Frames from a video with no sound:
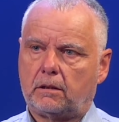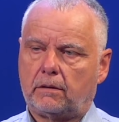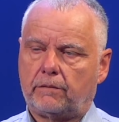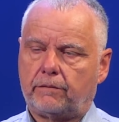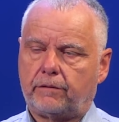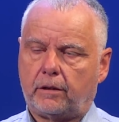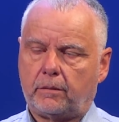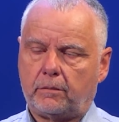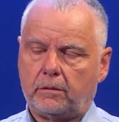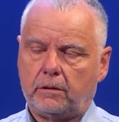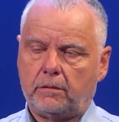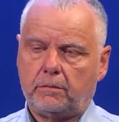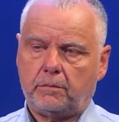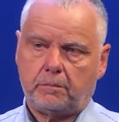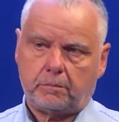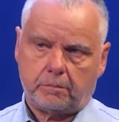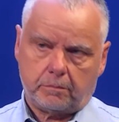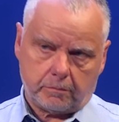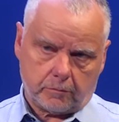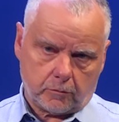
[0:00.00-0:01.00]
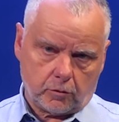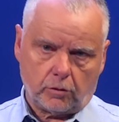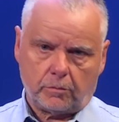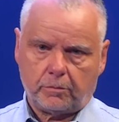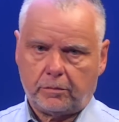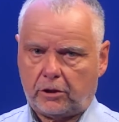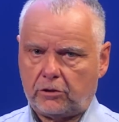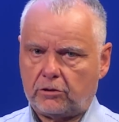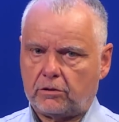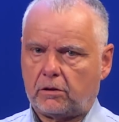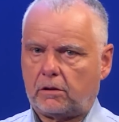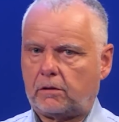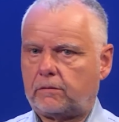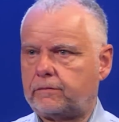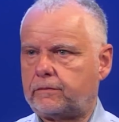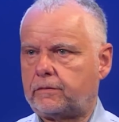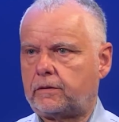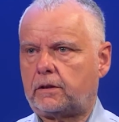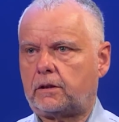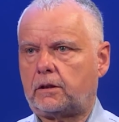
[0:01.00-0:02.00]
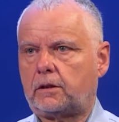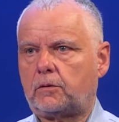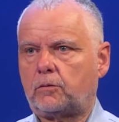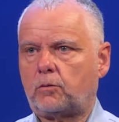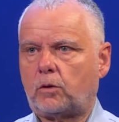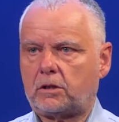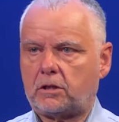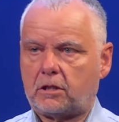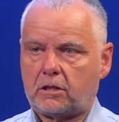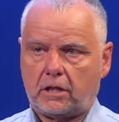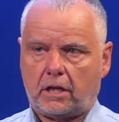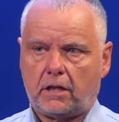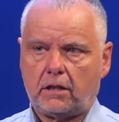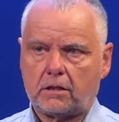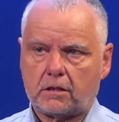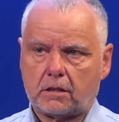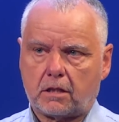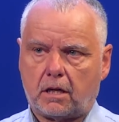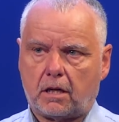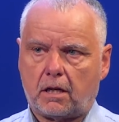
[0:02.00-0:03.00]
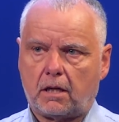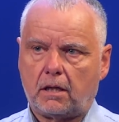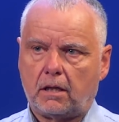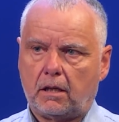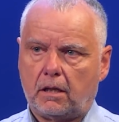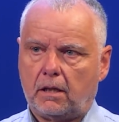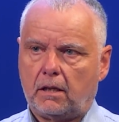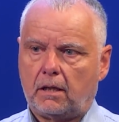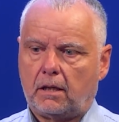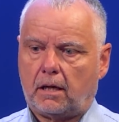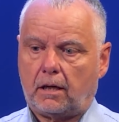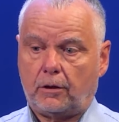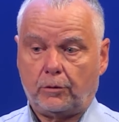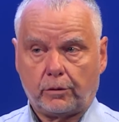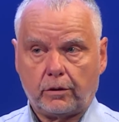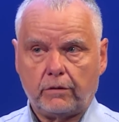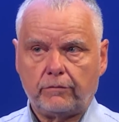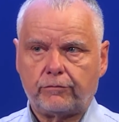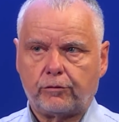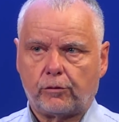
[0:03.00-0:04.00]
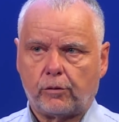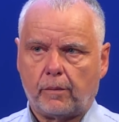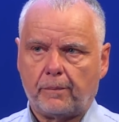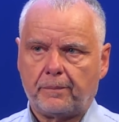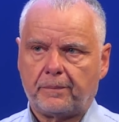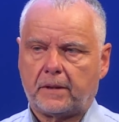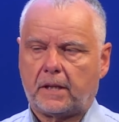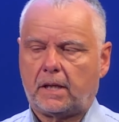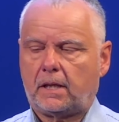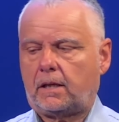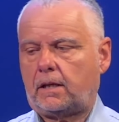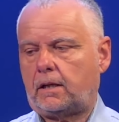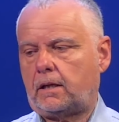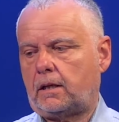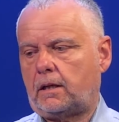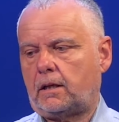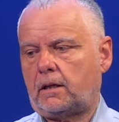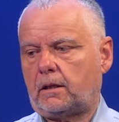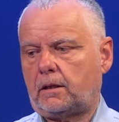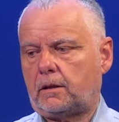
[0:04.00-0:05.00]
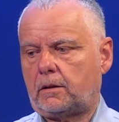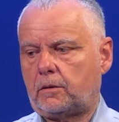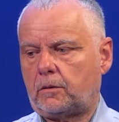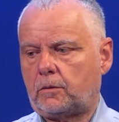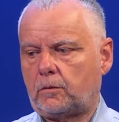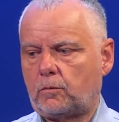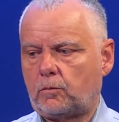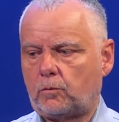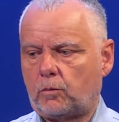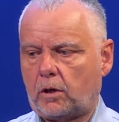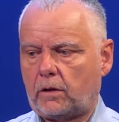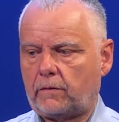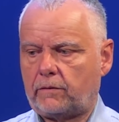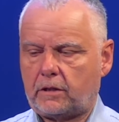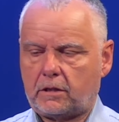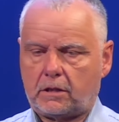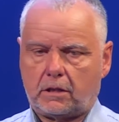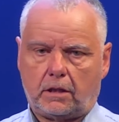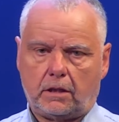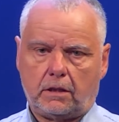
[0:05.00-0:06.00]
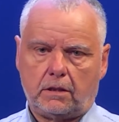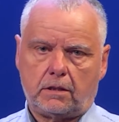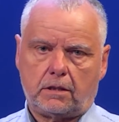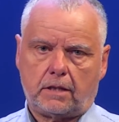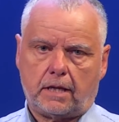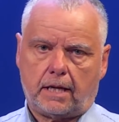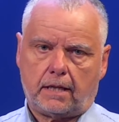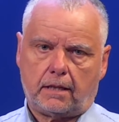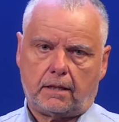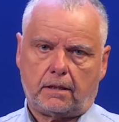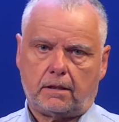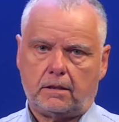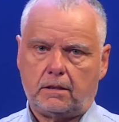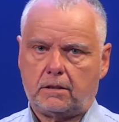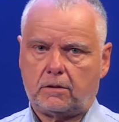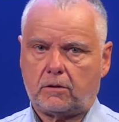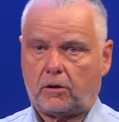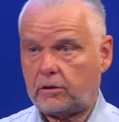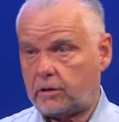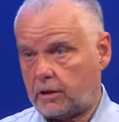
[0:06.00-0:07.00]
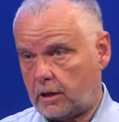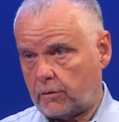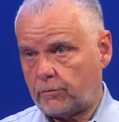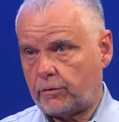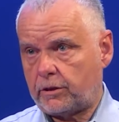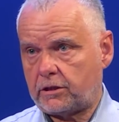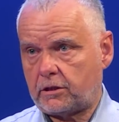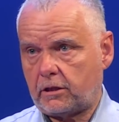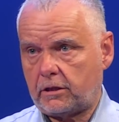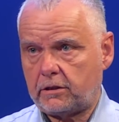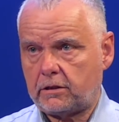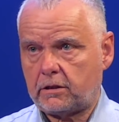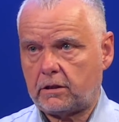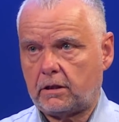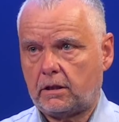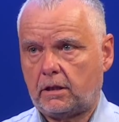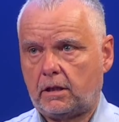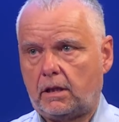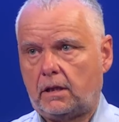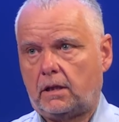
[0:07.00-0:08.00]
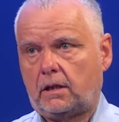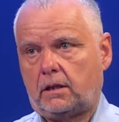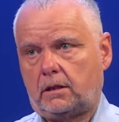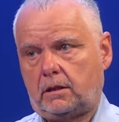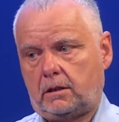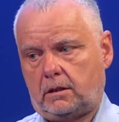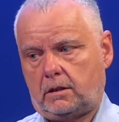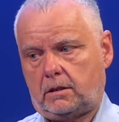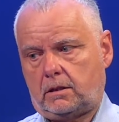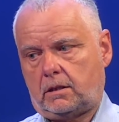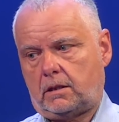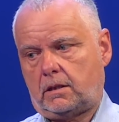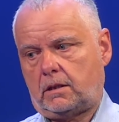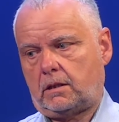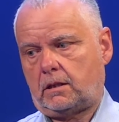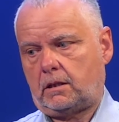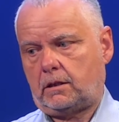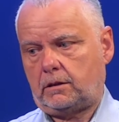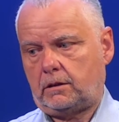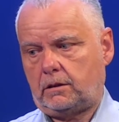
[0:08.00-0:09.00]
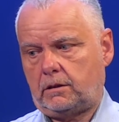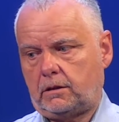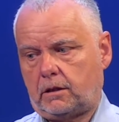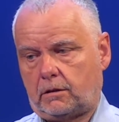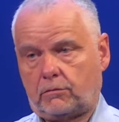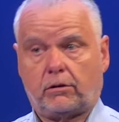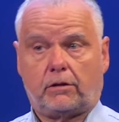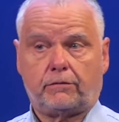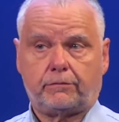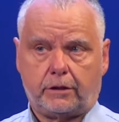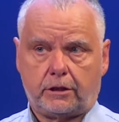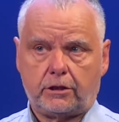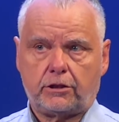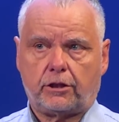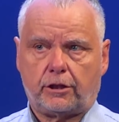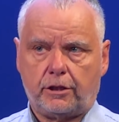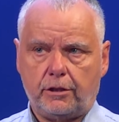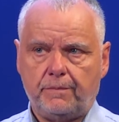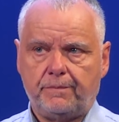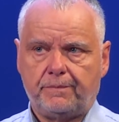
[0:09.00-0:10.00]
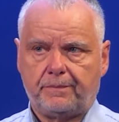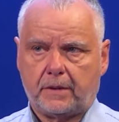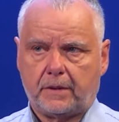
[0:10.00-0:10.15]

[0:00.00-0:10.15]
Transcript: fairly good picture of what the takers are looking for. One of the things that is on their wish list is a 12-week study.